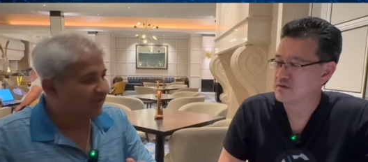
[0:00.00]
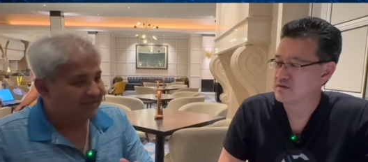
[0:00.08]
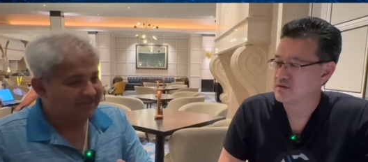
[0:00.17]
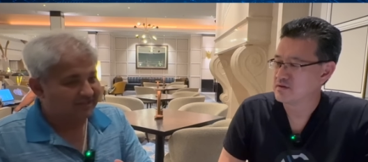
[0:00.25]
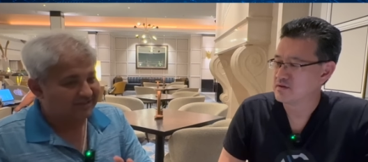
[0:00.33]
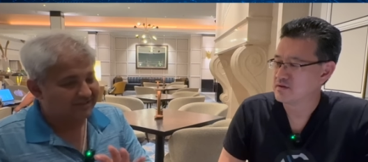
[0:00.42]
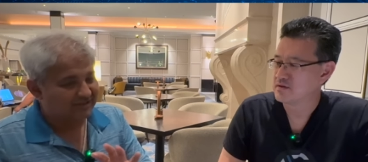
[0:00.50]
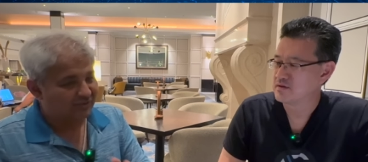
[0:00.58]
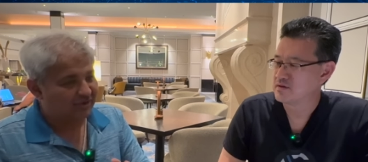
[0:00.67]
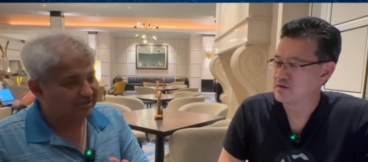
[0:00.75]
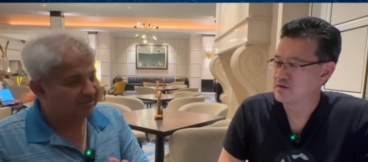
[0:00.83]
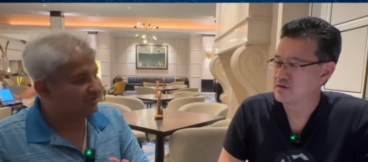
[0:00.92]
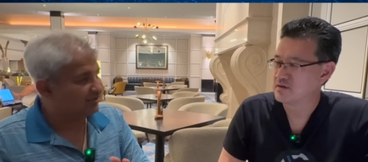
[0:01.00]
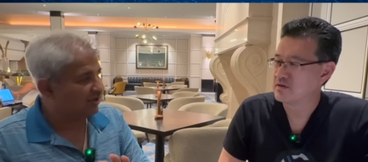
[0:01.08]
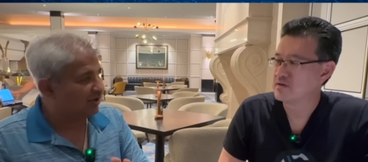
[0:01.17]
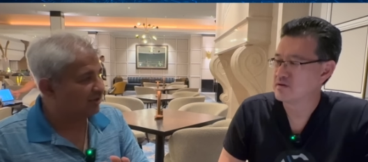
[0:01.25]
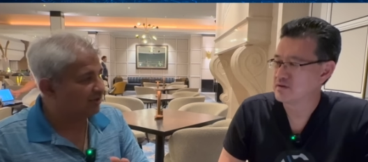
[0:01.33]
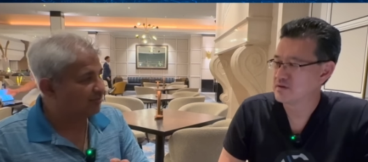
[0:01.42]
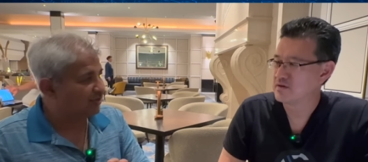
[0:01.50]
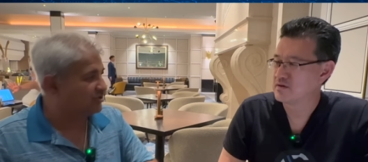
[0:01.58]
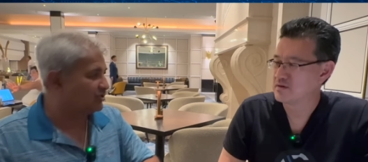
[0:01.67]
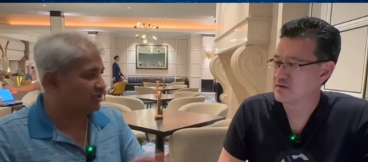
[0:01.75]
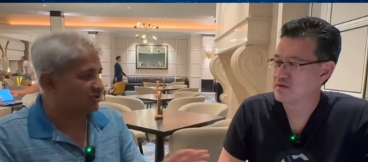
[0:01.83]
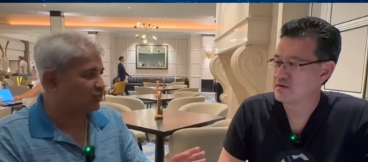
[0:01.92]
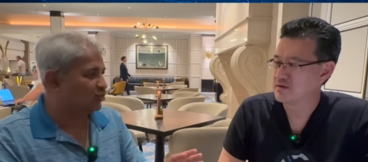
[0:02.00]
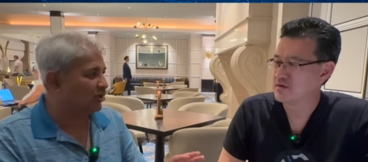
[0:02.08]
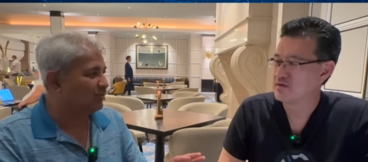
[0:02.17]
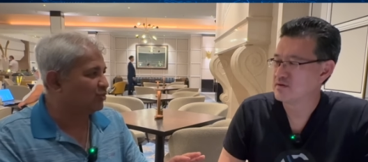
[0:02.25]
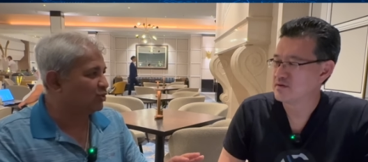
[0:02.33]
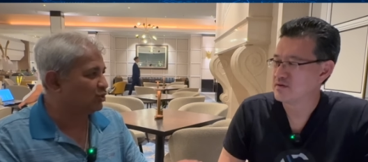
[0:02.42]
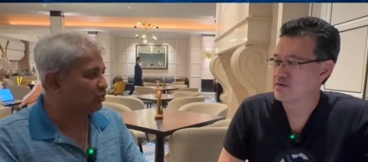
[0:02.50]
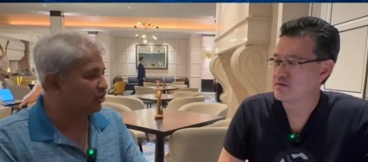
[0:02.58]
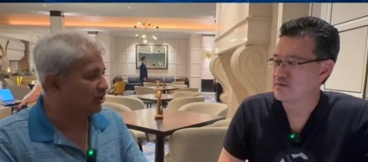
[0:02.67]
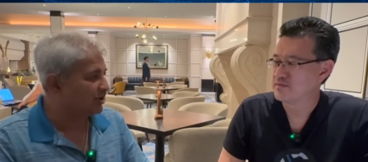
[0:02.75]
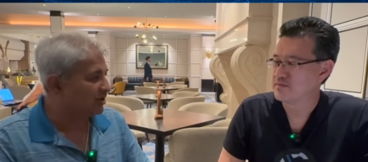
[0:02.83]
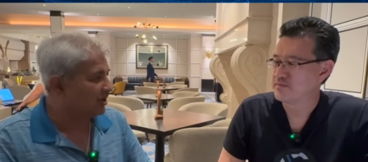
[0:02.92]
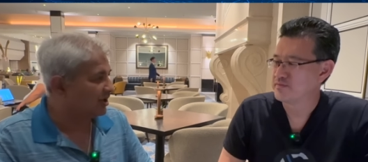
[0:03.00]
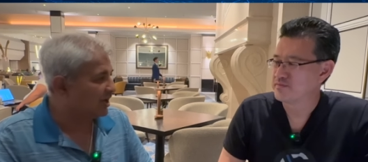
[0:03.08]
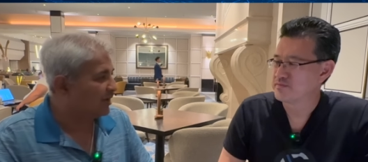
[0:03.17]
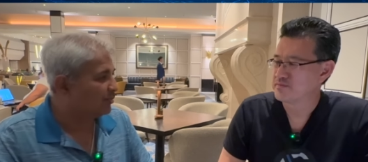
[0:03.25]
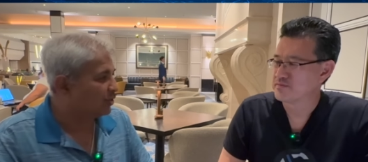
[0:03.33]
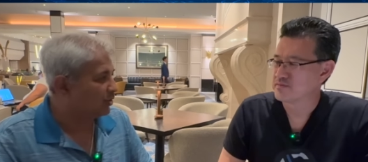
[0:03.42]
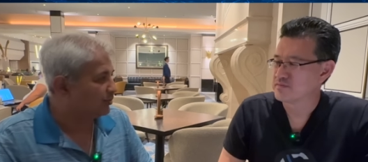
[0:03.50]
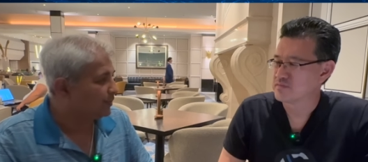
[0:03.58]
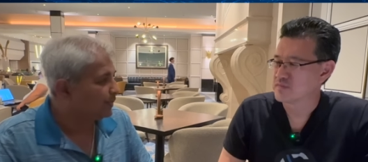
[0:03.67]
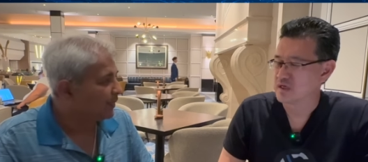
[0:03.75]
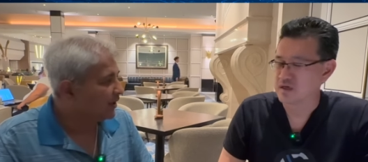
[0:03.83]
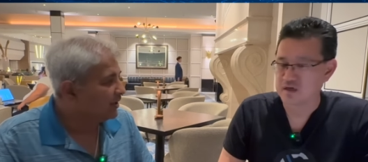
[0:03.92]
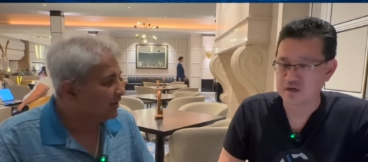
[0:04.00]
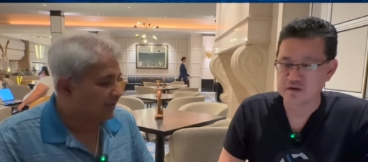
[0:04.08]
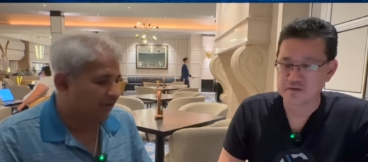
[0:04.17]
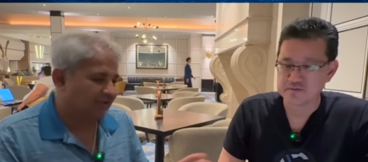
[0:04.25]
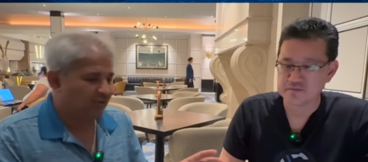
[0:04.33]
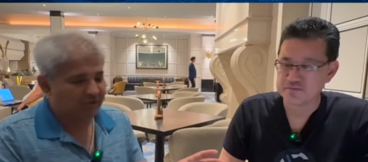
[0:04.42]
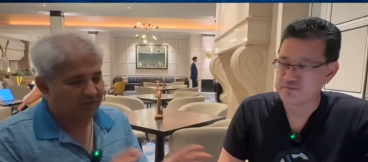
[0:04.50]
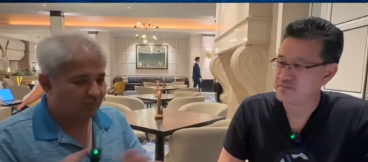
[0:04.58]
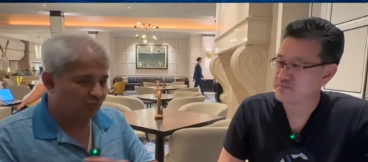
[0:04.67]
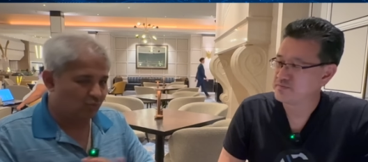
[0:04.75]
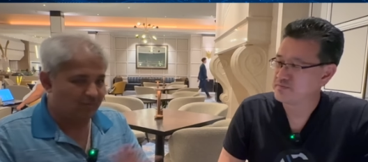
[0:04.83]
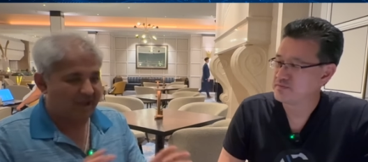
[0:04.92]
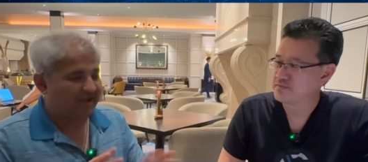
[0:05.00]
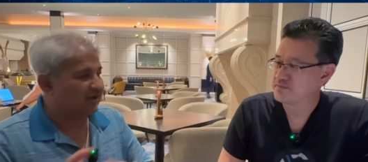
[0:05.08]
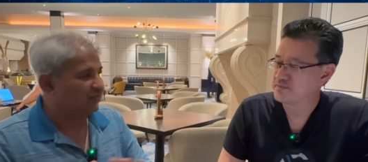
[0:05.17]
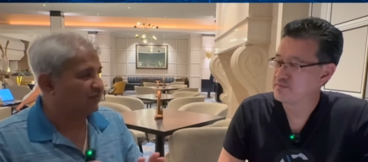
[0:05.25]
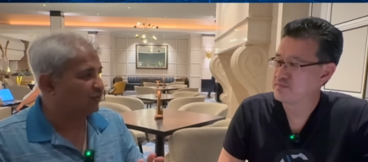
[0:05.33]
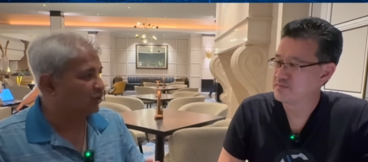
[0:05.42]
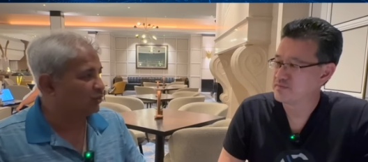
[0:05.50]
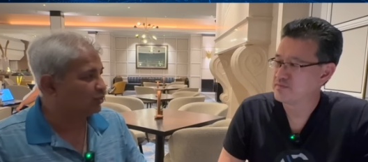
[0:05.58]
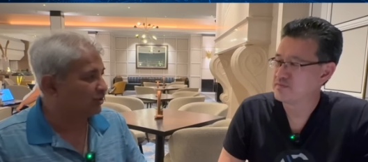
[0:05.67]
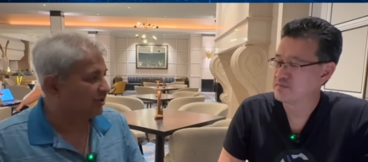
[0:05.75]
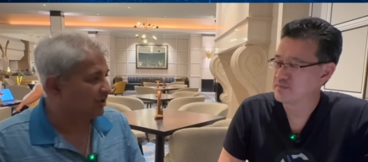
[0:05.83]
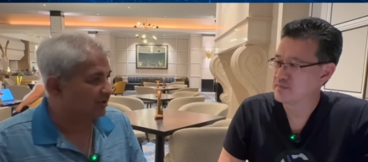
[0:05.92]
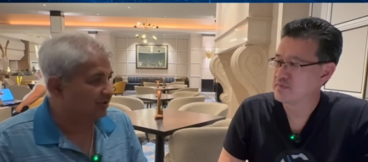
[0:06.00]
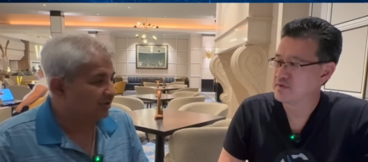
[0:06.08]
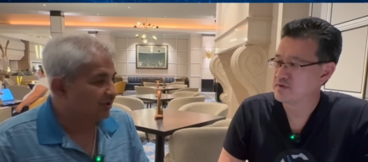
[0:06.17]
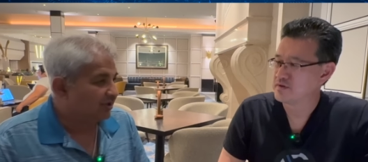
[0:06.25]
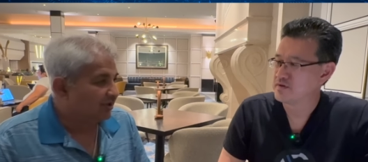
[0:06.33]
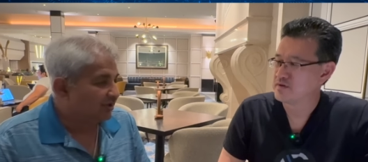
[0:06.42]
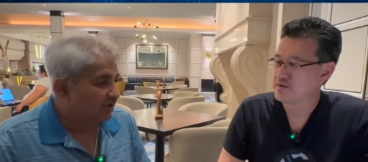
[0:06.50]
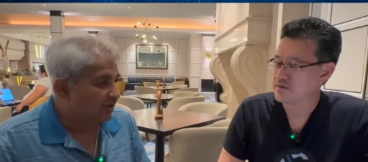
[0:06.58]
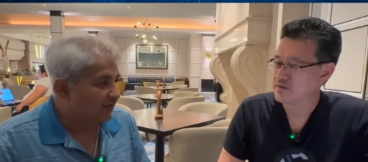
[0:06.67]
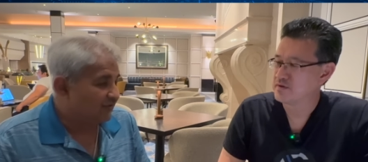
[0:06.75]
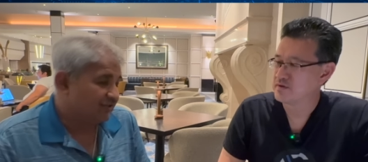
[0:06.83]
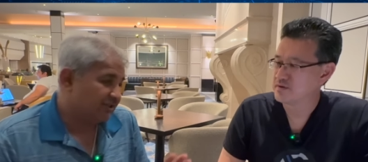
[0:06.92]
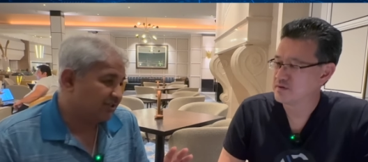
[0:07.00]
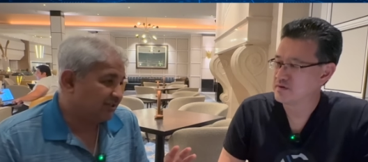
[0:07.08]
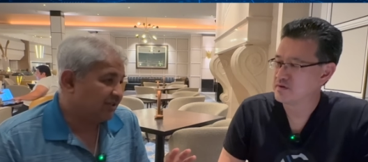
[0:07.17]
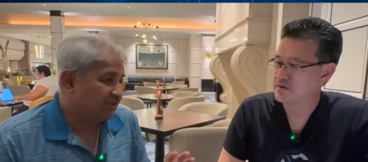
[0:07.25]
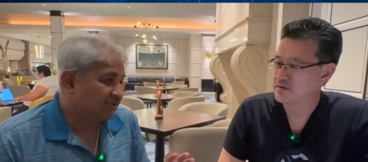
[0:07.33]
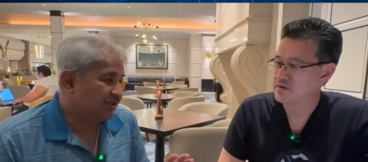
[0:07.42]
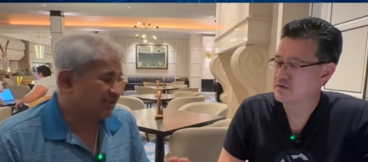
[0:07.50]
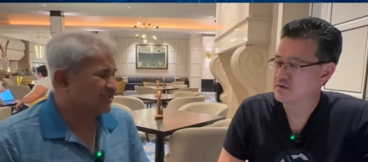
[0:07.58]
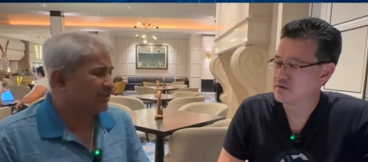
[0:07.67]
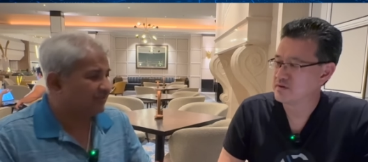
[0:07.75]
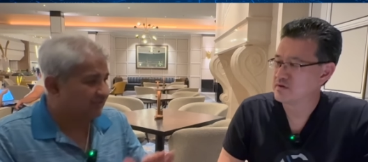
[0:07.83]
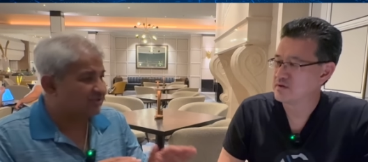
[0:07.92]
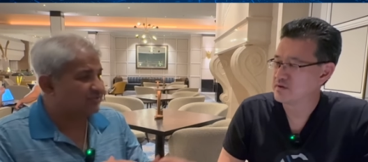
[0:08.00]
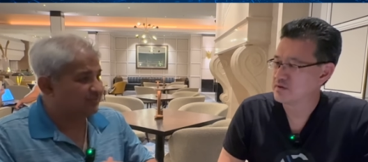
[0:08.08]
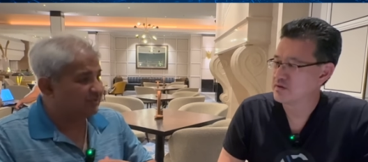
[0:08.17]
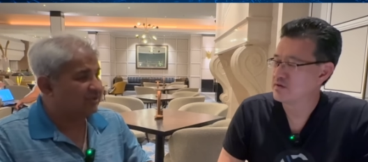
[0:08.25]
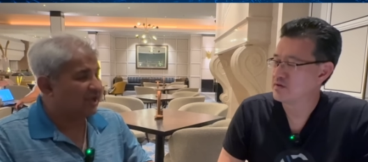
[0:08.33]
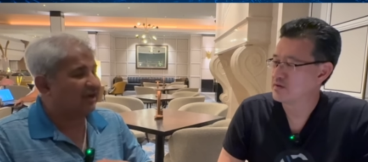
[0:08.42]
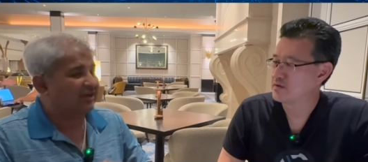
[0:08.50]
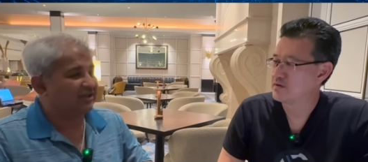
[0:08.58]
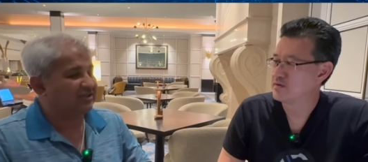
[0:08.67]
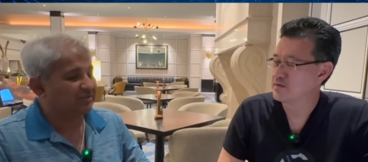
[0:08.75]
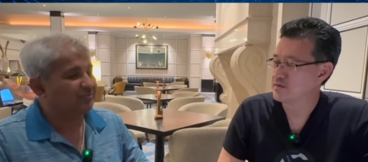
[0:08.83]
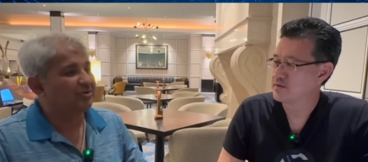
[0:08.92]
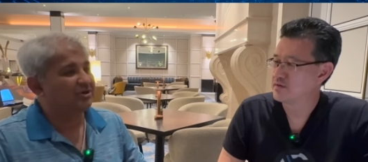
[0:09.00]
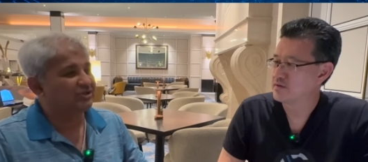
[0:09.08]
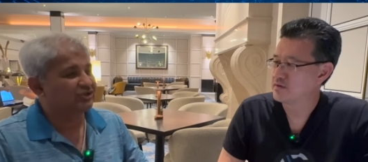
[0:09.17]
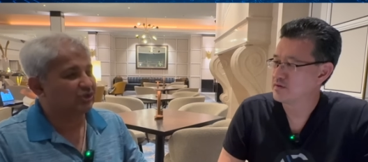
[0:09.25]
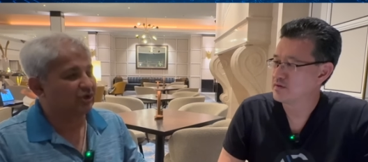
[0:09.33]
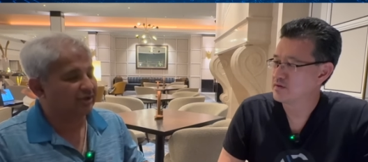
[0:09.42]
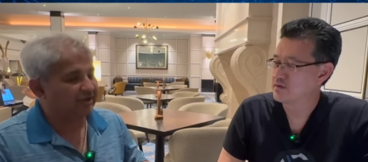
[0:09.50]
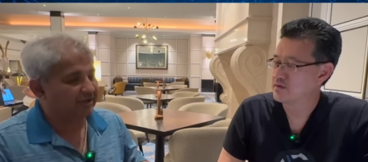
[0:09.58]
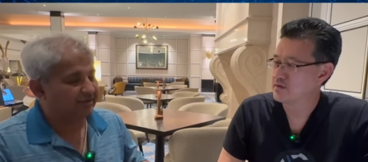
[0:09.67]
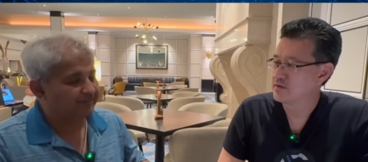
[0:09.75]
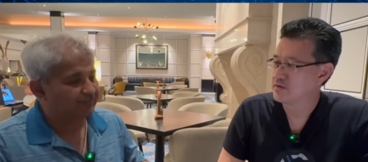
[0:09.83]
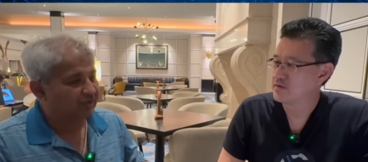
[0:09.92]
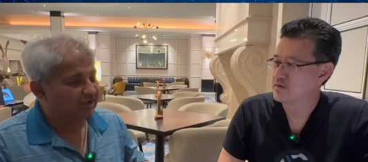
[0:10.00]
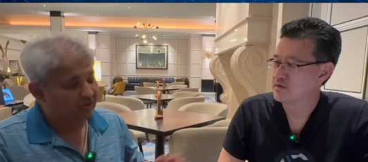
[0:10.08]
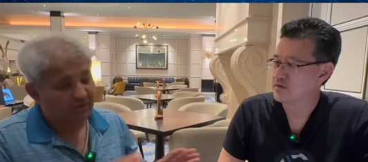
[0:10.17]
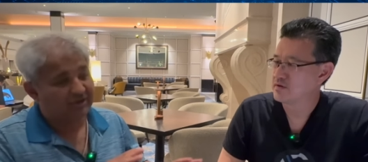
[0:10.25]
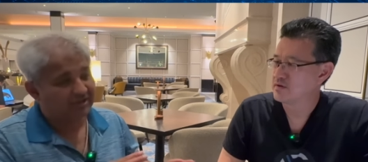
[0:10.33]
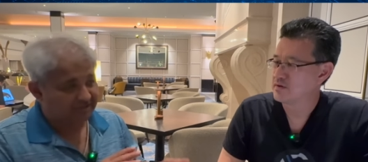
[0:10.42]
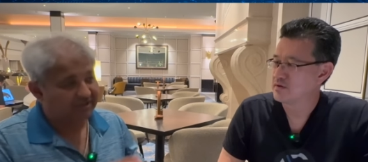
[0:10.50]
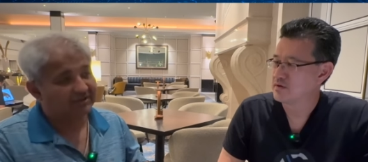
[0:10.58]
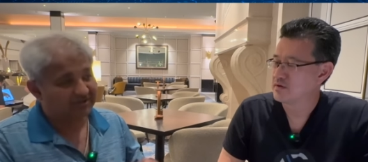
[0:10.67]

Speaker 1: Then the device, all the pictures will move to your laptop. Yeah, and you can move back and forth with it, which I think is interesting. Which that I think builds on a builds